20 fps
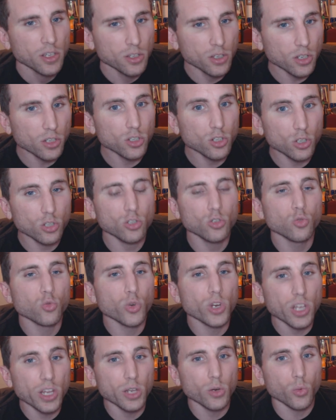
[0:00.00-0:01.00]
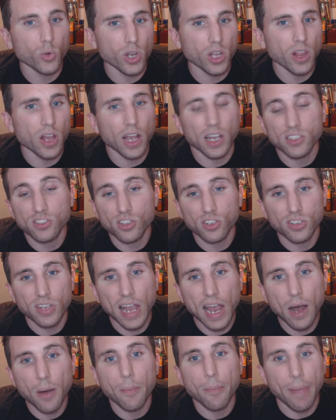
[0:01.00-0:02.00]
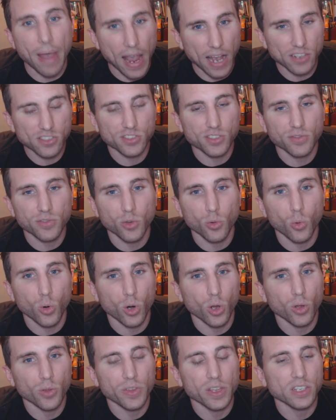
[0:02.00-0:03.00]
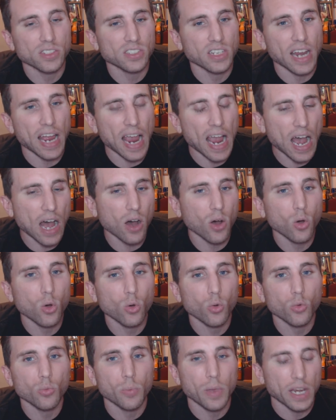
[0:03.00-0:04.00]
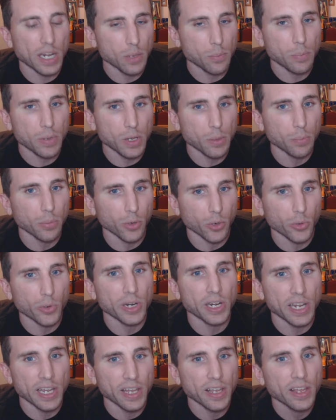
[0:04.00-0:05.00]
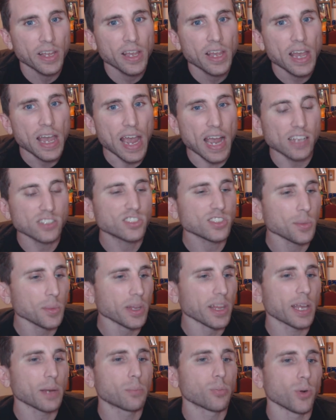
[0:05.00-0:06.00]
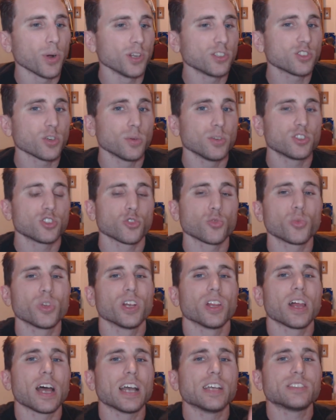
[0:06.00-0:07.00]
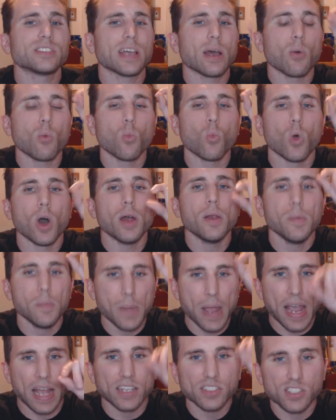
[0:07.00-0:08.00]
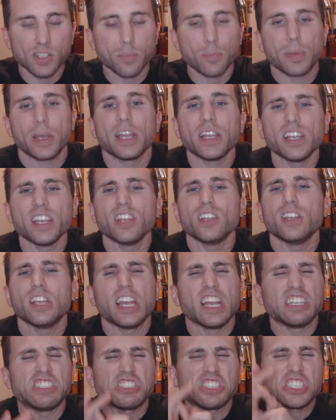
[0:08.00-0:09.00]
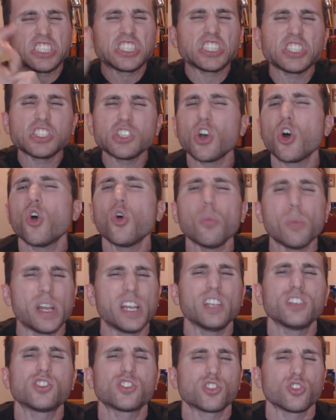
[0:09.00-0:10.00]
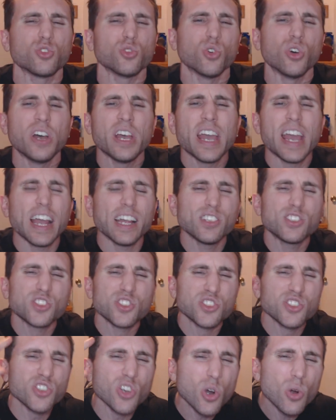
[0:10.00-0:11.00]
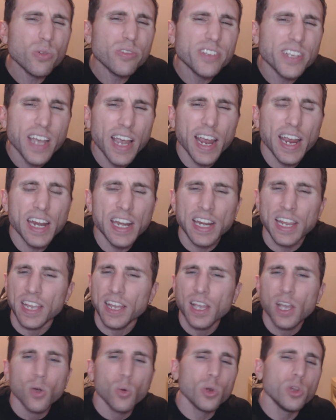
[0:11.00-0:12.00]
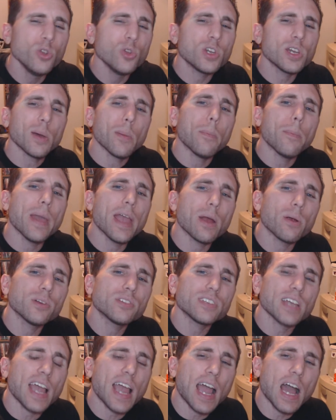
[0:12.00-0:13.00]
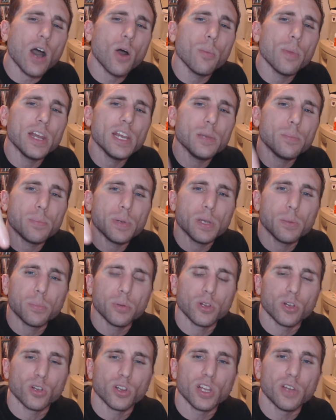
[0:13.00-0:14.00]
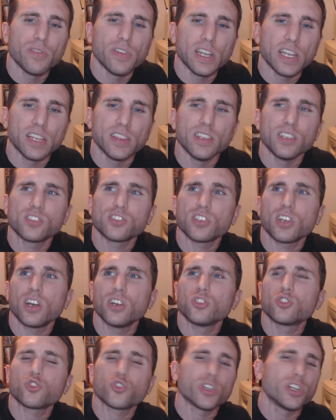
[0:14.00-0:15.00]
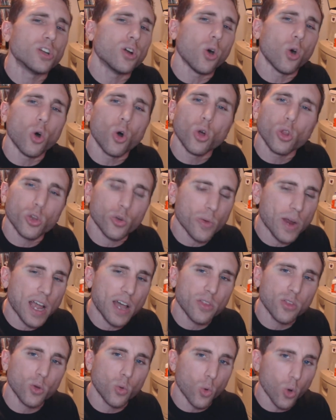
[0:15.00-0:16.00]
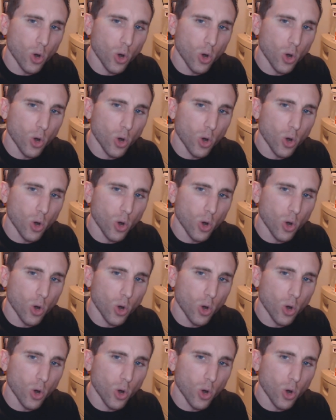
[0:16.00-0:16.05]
you really realize just how massive the world is and how many people are in it. And someone like Braun Strowman should realize that one man's opinion is so minuscule and so tiny when you compare it to how many people are living in this country and all around the